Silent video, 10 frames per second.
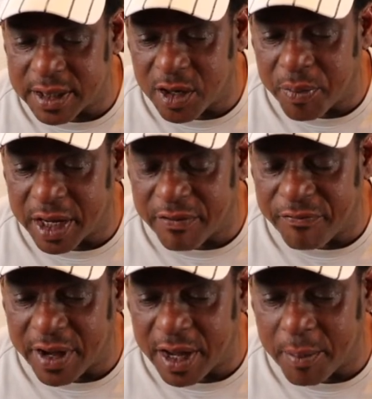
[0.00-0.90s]
I had to go back
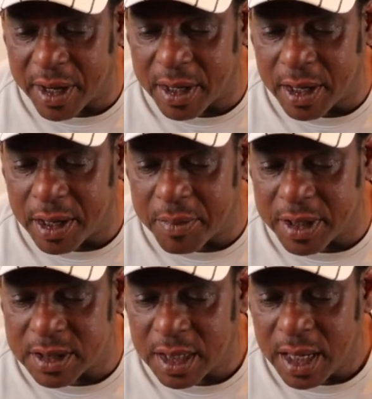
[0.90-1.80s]
and find my
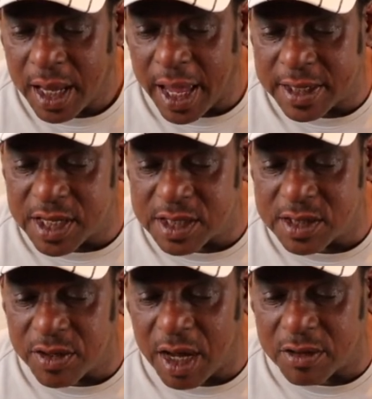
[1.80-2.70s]
comments. And
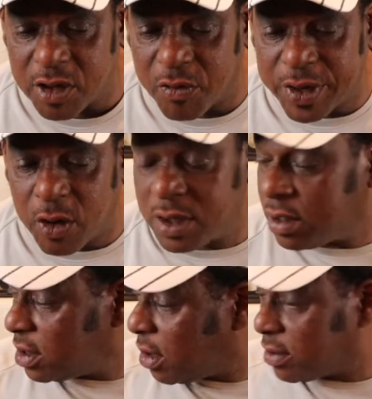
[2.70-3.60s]
just so y'all know, if we go a
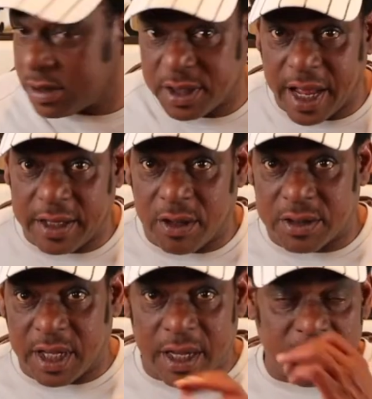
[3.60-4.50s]
little longer tonight, the
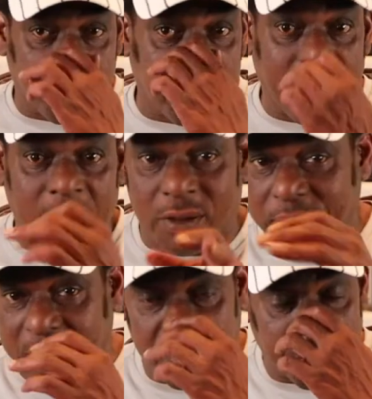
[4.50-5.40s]
only thing I have to worry about, I don't
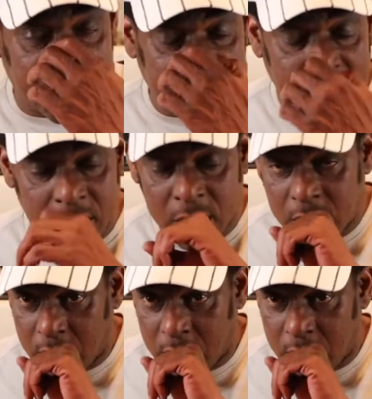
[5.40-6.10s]
even have to worry about that.